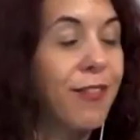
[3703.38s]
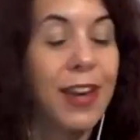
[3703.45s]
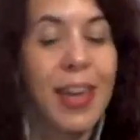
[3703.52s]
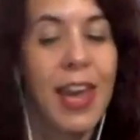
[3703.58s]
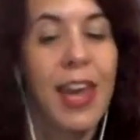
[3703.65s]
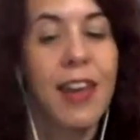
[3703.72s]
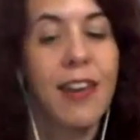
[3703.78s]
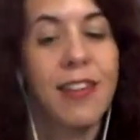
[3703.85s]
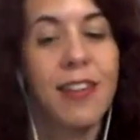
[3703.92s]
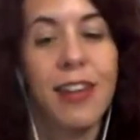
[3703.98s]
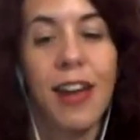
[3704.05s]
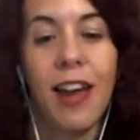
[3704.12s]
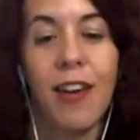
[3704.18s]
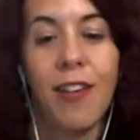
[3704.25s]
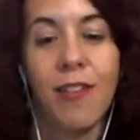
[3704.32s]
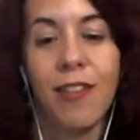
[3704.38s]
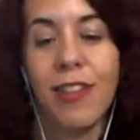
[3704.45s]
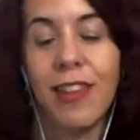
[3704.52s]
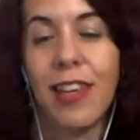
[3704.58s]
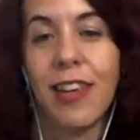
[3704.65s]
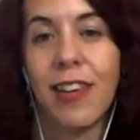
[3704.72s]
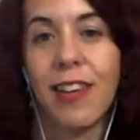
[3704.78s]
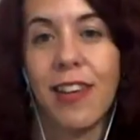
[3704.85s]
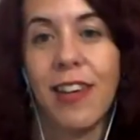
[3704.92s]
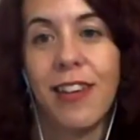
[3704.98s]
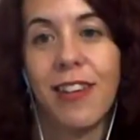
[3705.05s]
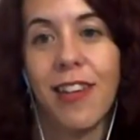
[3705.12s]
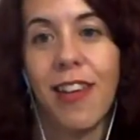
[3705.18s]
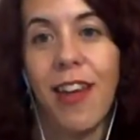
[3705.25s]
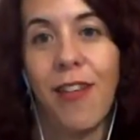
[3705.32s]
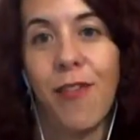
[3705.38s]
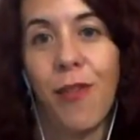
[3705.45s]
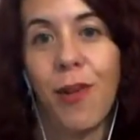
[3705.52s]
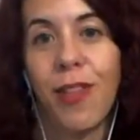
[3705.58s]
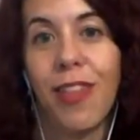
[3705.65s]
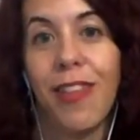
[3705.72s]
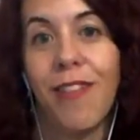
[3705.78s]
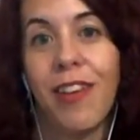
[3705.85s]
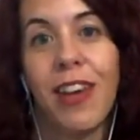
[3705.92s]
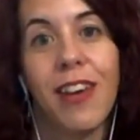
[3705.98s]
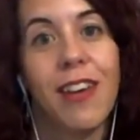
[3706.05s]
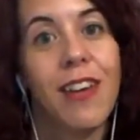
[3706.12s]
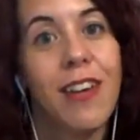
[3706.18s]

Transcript: I can't, I don't think it's a life worth living.